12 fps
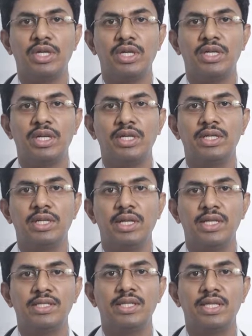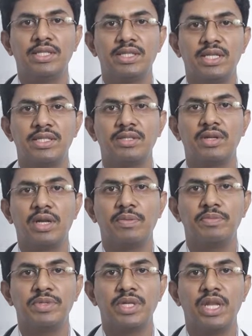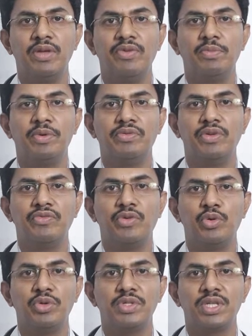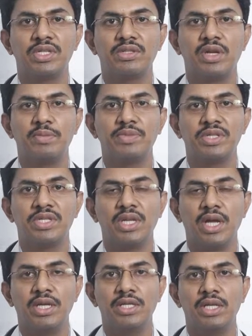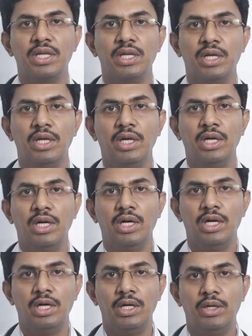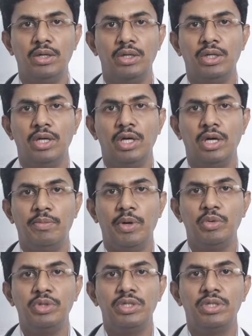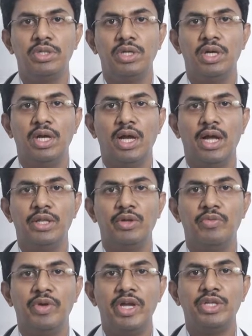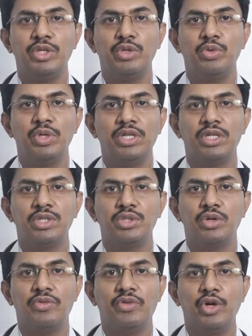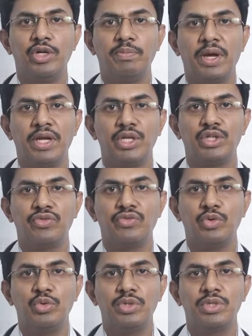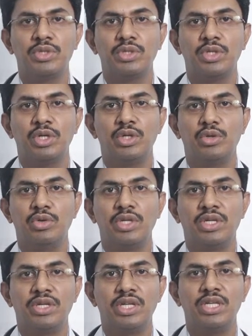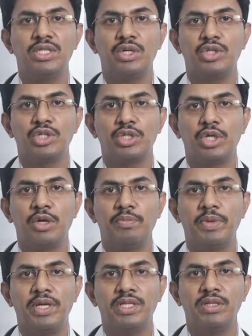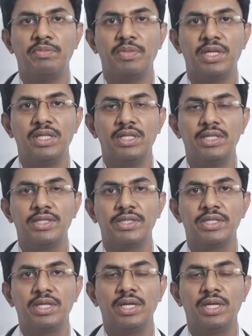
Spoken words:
content less than 6 grams. Anywhere between 4 to 6 grams is an ideal amount. And the way to do it is to avoid packaged foods, to decrease or stop eating pickles,